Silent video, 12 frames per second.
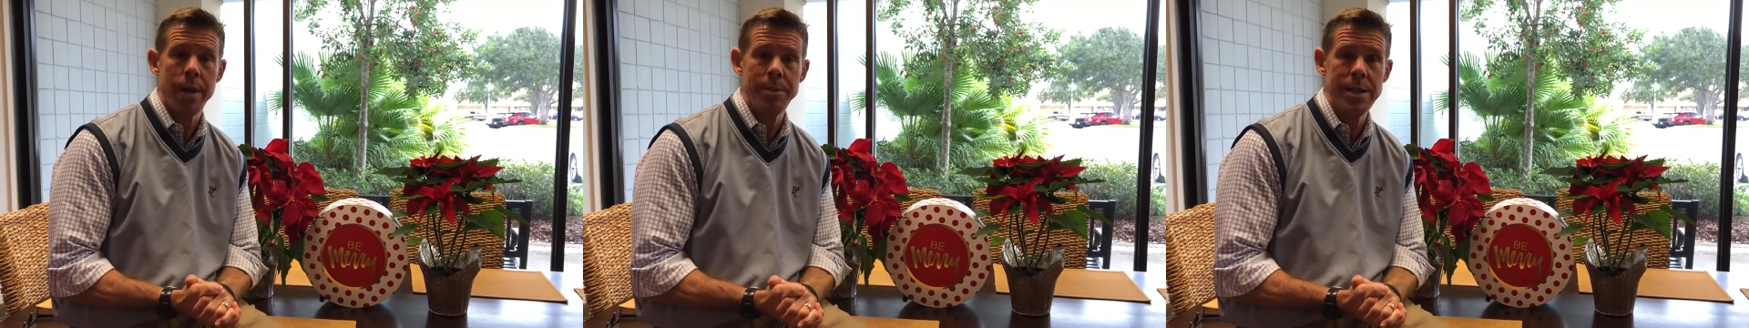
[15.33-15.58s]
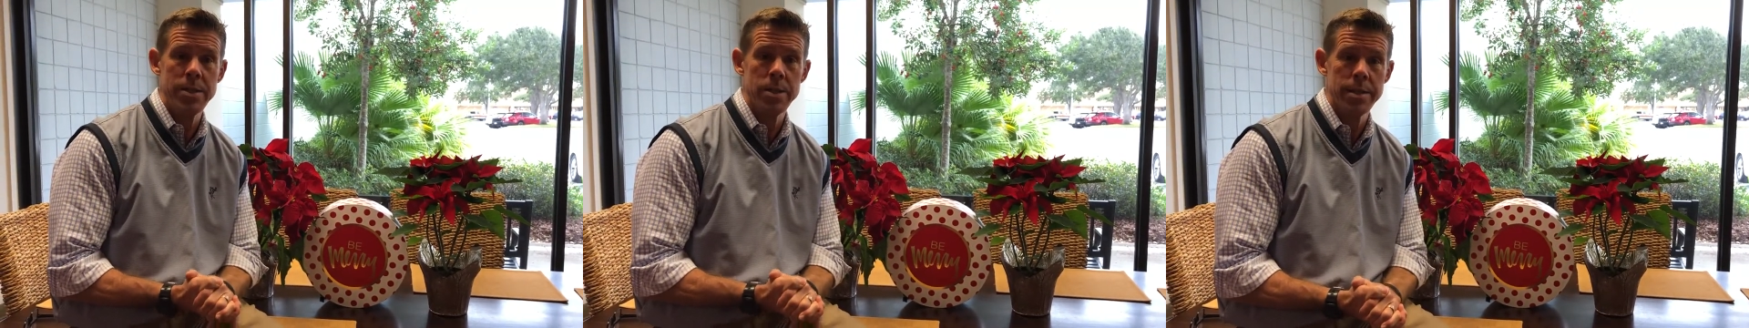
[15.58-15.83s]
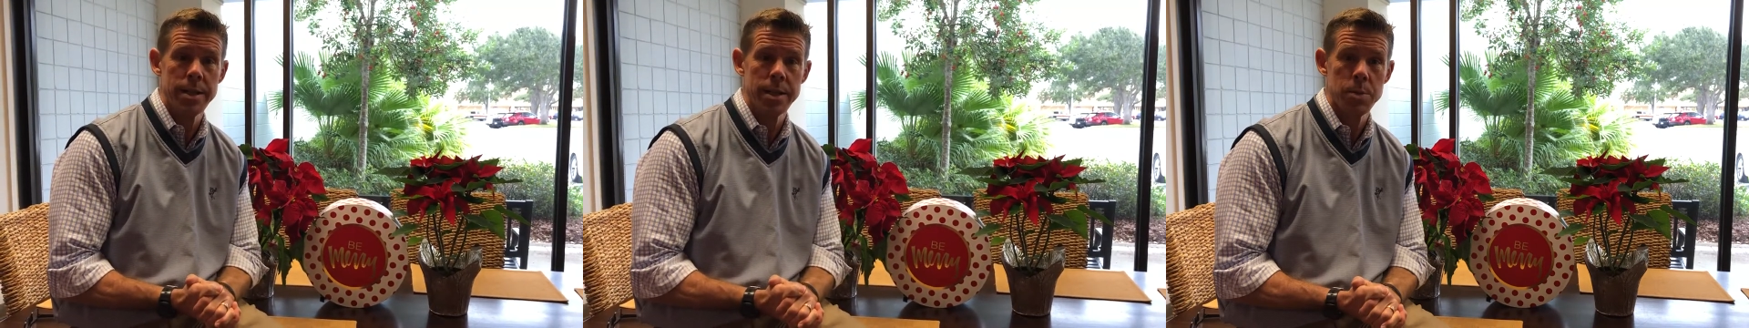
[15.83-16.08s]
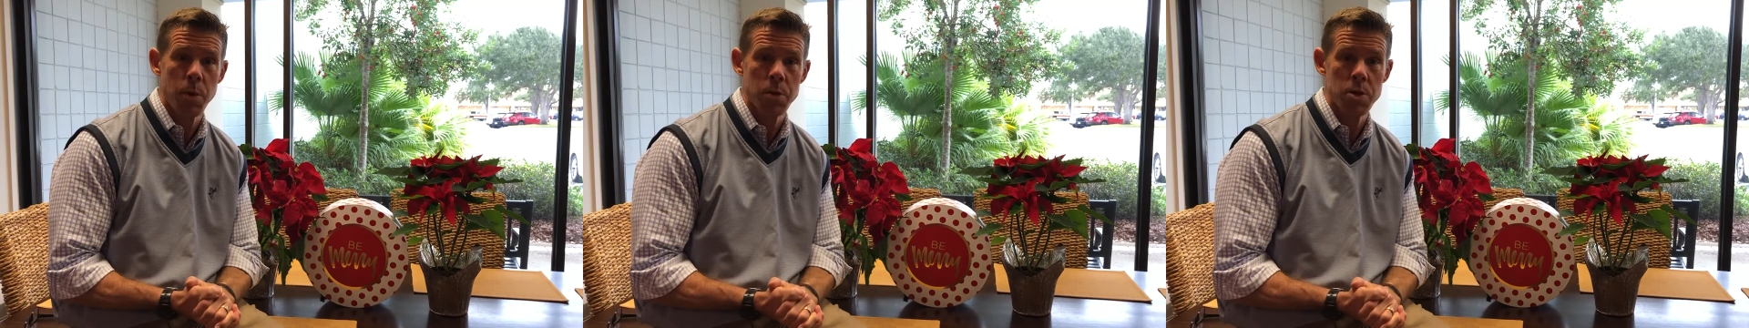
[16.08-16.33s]
I'm teaching
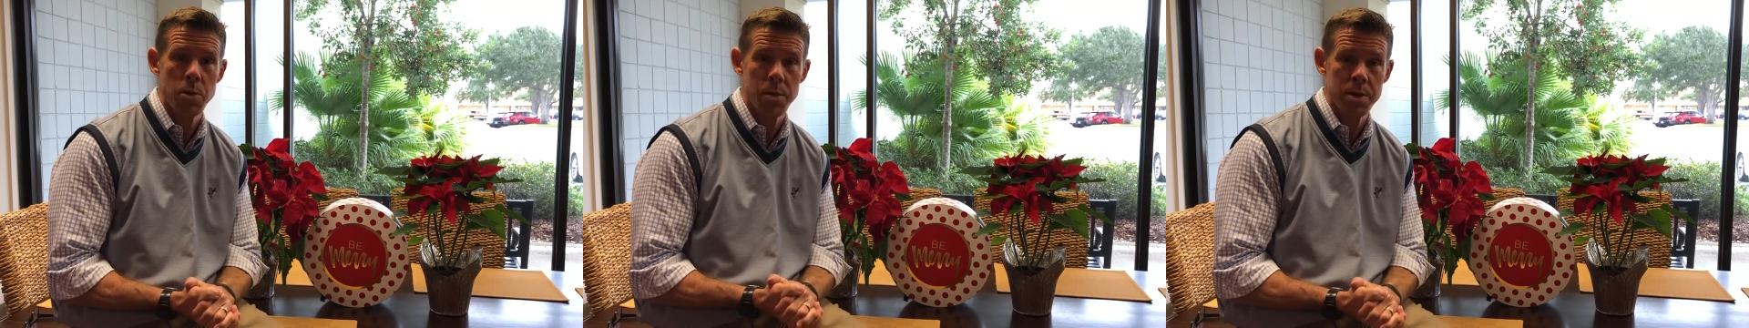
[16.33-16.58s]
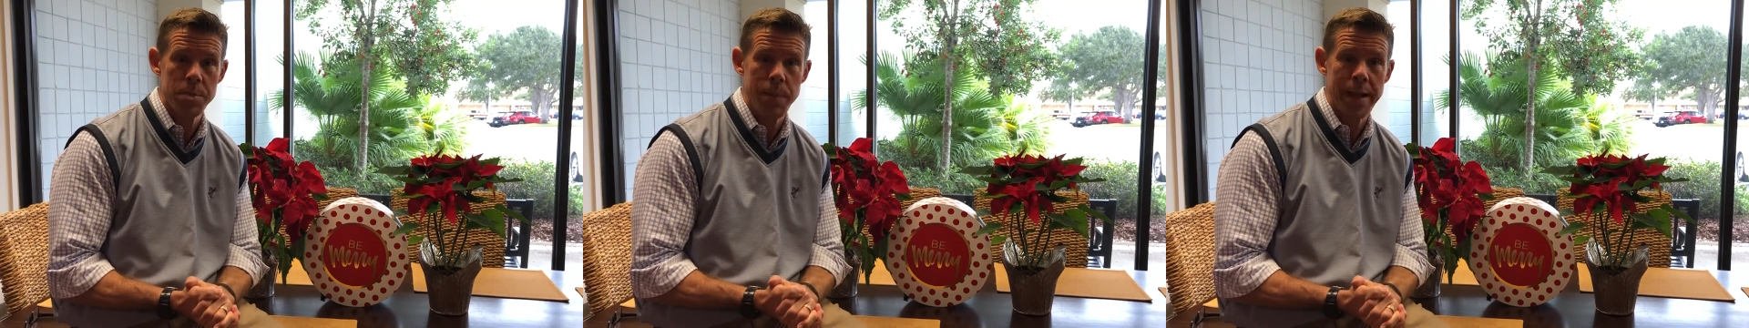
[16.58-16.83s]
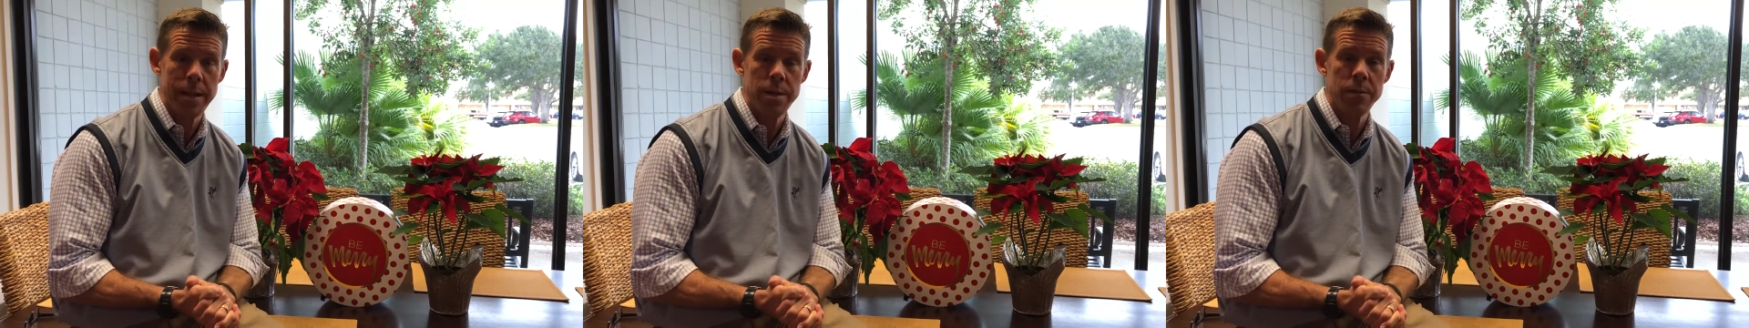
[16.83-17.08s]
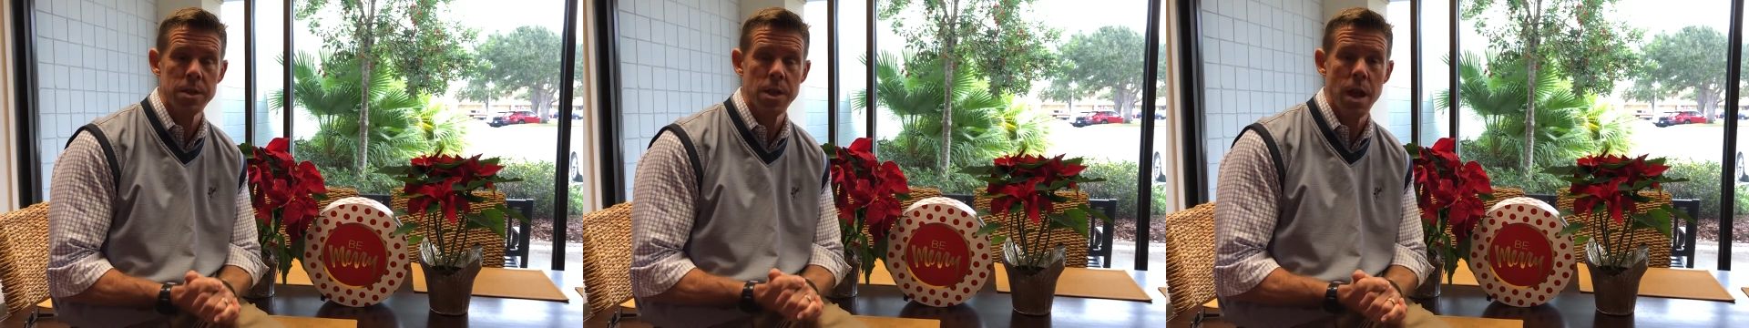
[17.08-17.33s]
6 personal
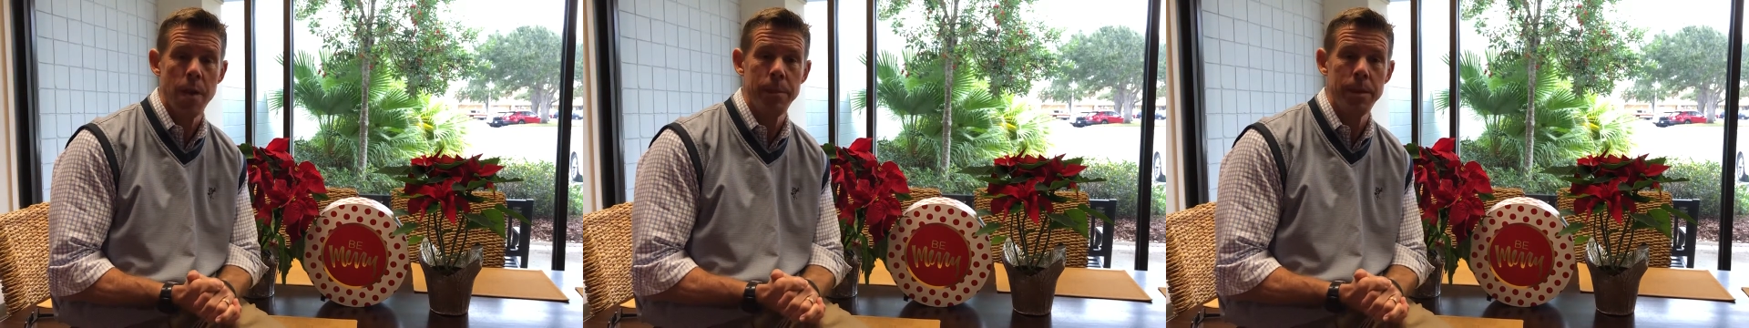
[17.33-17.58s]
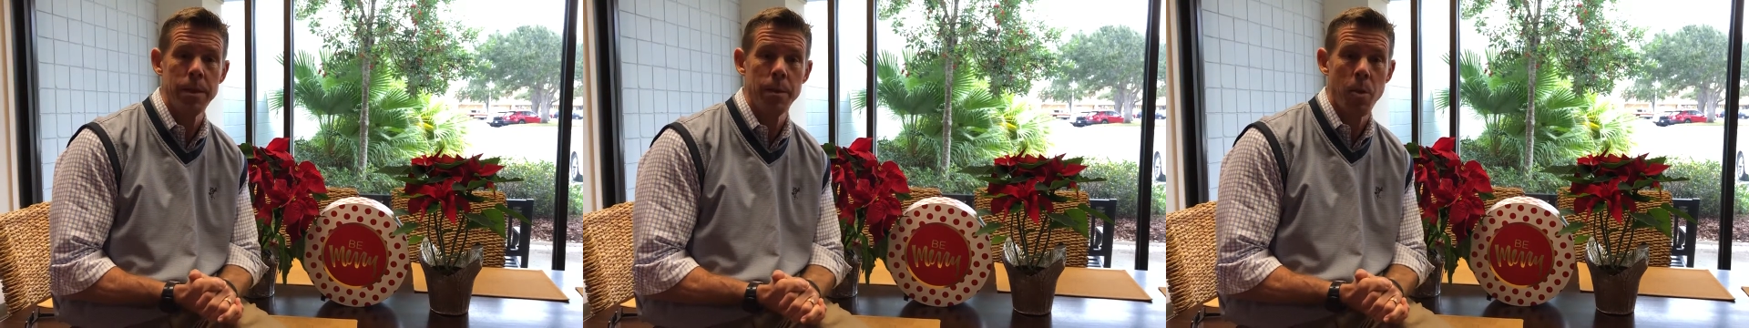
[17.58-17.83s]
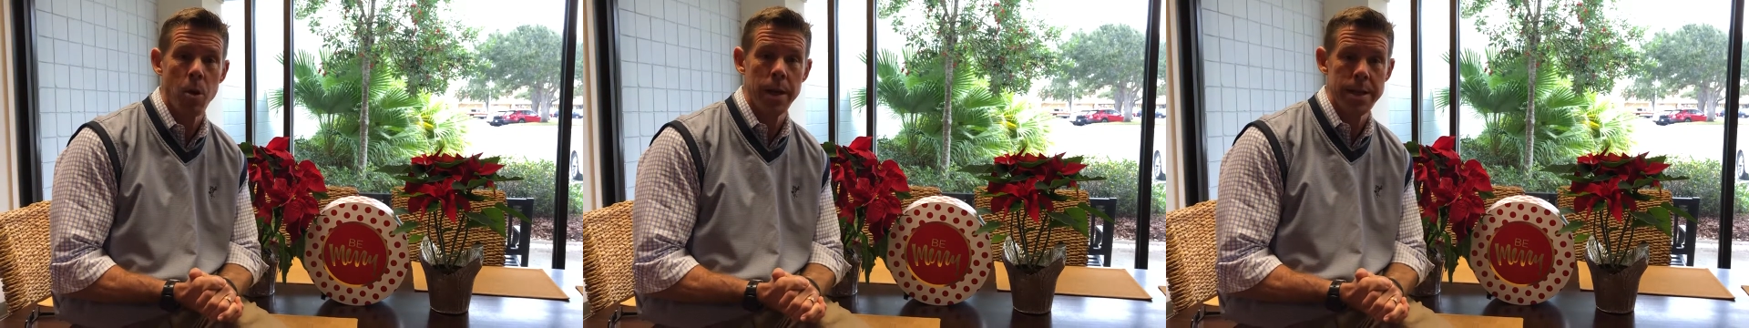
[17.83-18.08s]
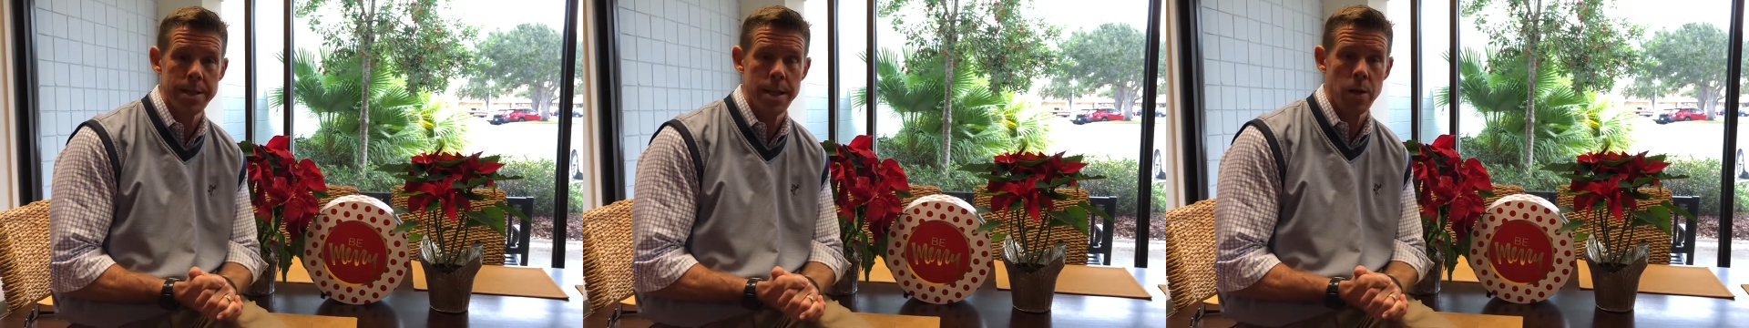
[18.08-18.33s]
perspectives up in the
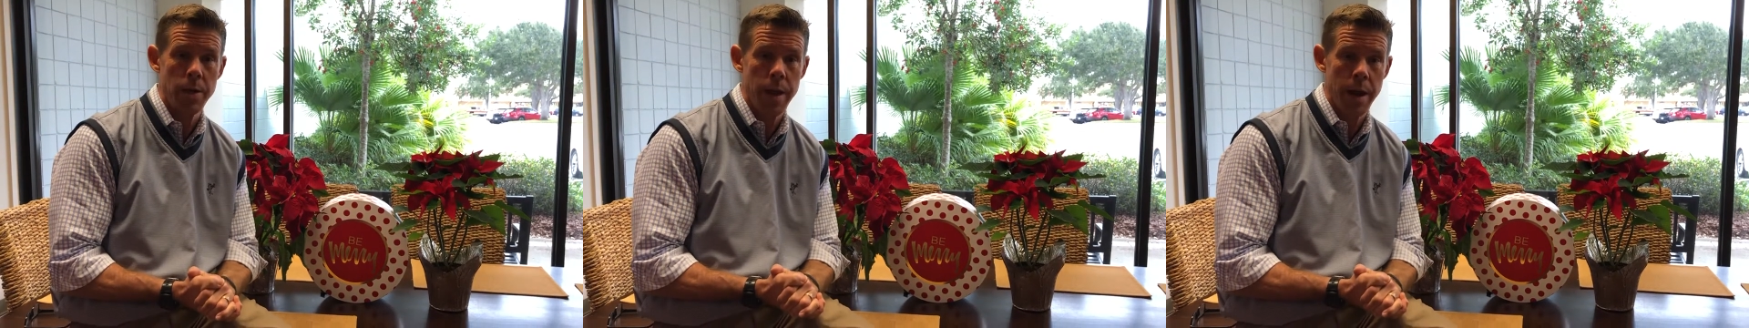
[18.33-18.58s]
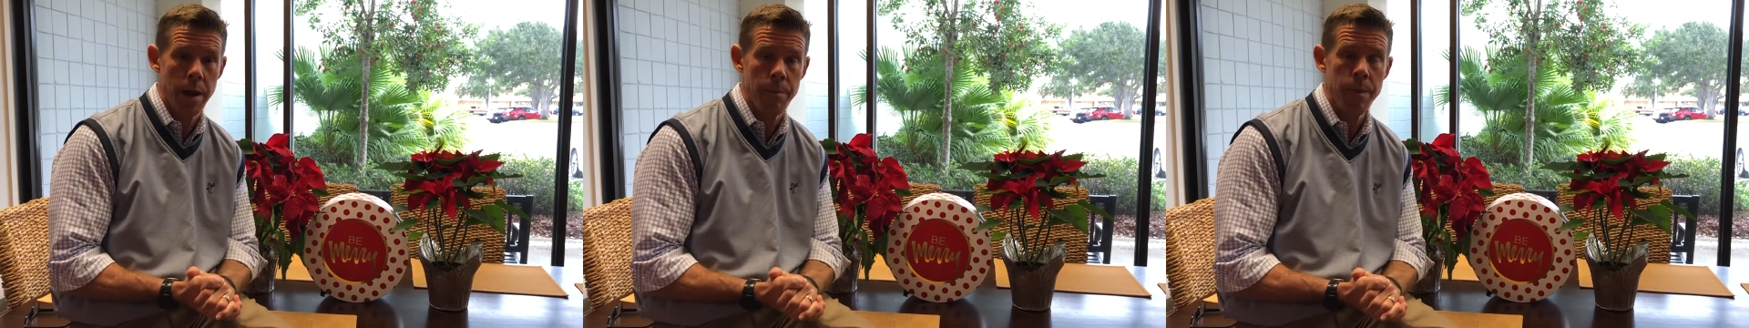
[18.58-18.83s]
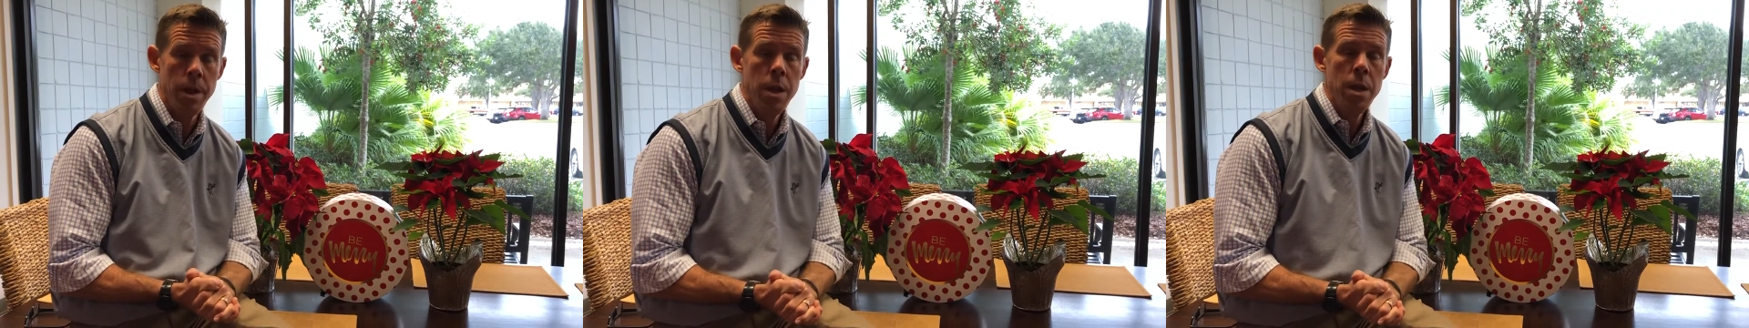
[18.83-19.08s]
Market Center there.